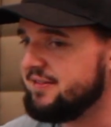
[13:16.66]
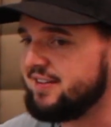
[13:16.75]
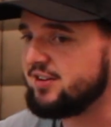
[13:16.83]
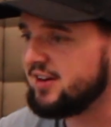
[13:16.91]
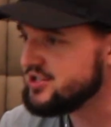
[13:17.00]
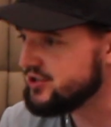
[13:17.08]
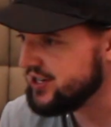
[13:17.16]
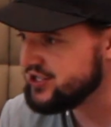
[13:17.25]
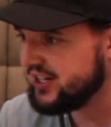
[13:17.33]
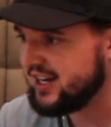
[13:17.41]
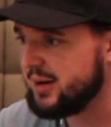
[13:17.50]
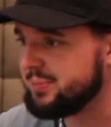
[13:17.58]
found a
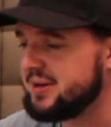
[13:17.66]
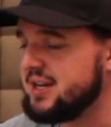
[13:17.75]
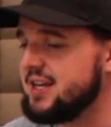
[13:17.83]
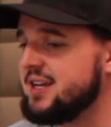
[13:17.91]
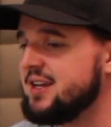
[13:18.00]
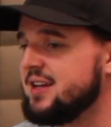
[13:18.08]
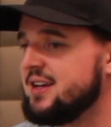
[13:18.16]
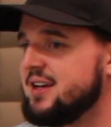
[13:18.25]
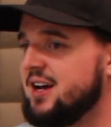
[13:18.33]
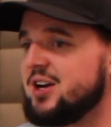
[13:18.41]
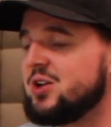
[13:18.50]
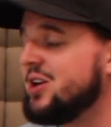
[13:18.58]
restoration company,
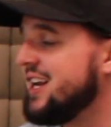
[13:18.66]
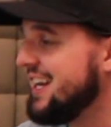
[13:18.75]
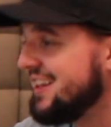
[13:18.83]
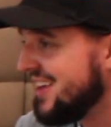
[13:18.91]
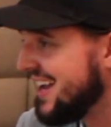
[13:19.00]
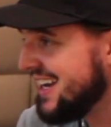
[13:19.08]
a cleaning